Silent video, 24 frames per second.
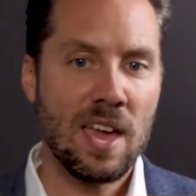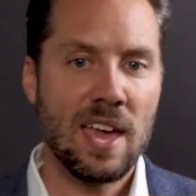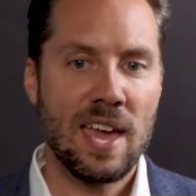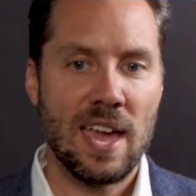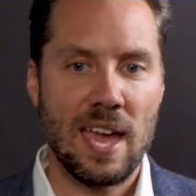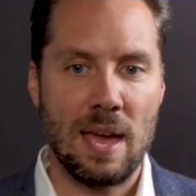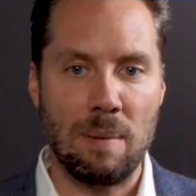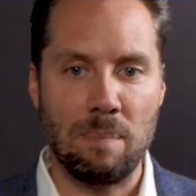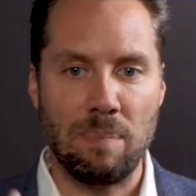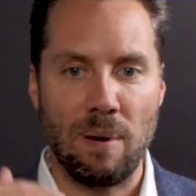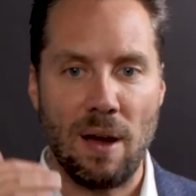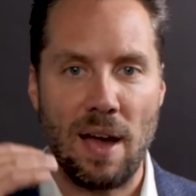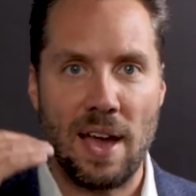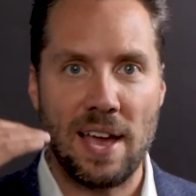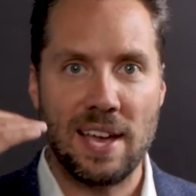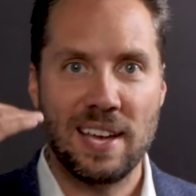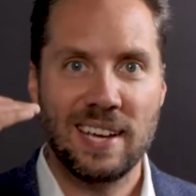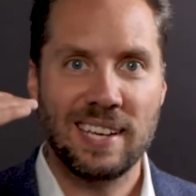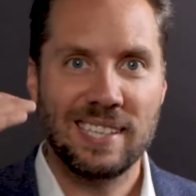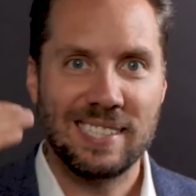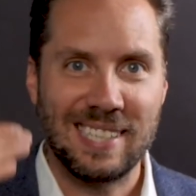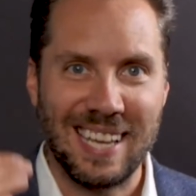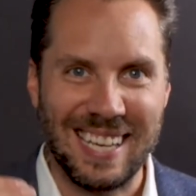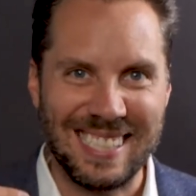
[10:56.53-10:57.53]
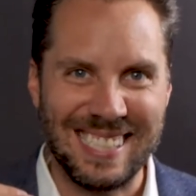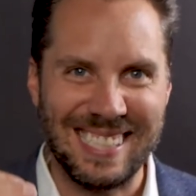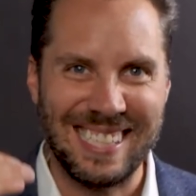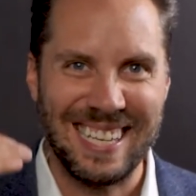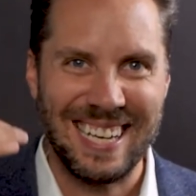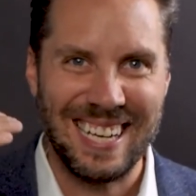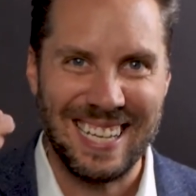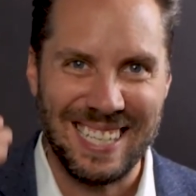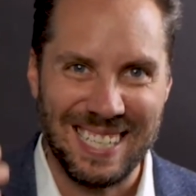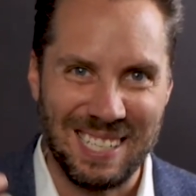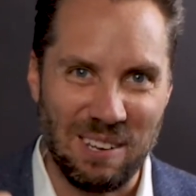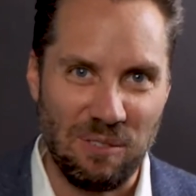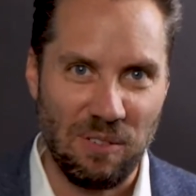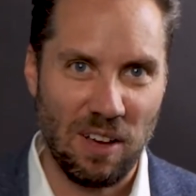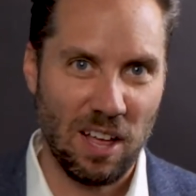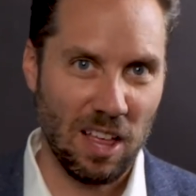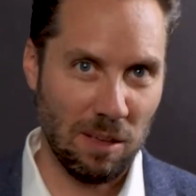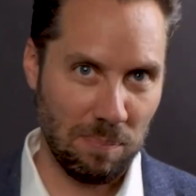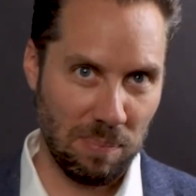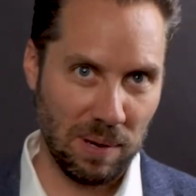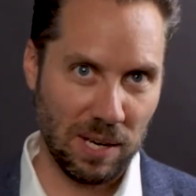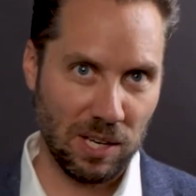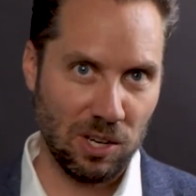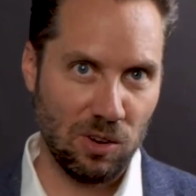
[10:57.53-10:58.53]
And by testing and
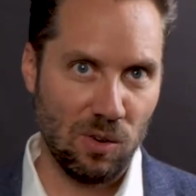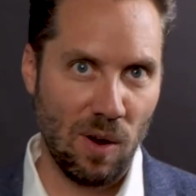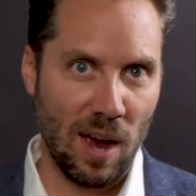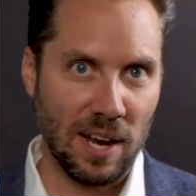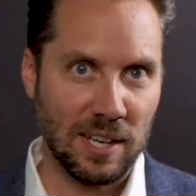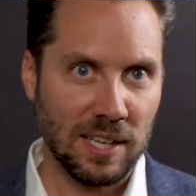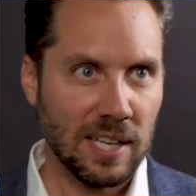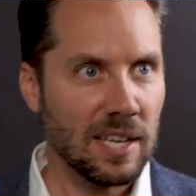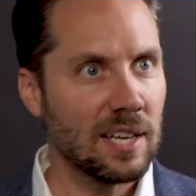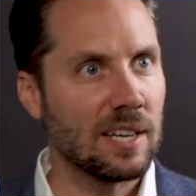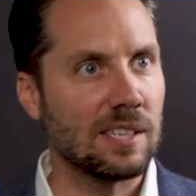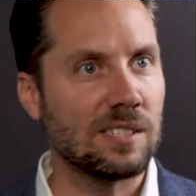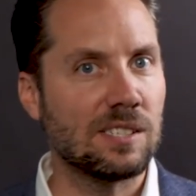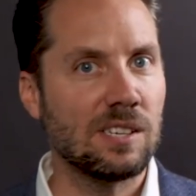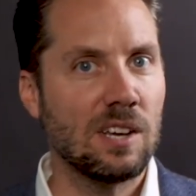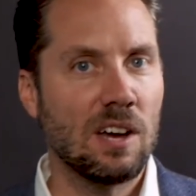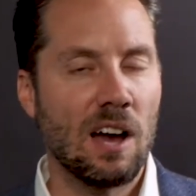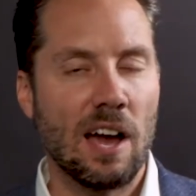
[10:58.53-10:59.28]
developing new ideas,